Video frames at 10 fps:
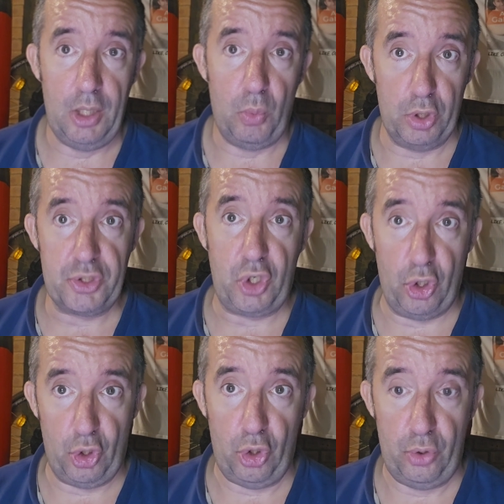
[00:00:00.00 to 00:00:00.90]
what's
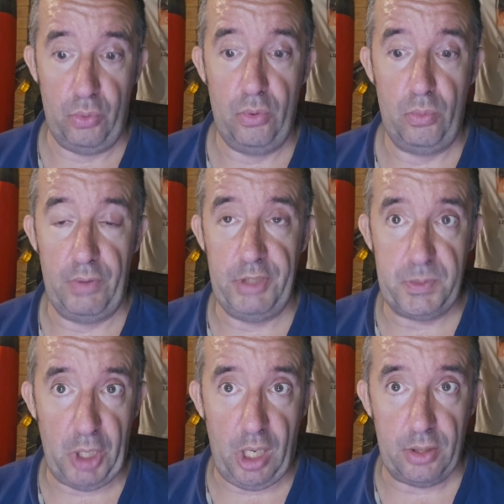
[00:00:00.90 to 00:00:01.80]
gone on with his
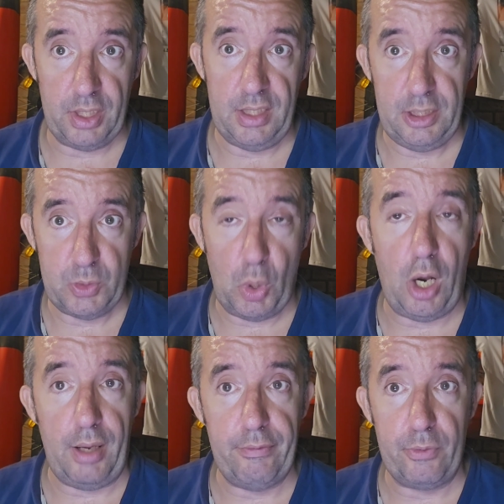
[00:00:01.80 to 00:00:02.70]
partner, his
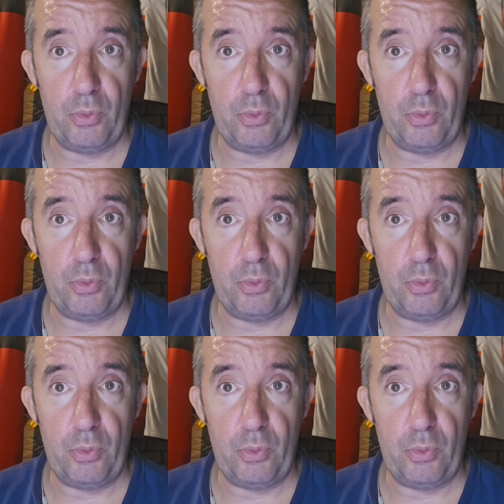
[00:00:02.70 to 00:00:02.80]
wife,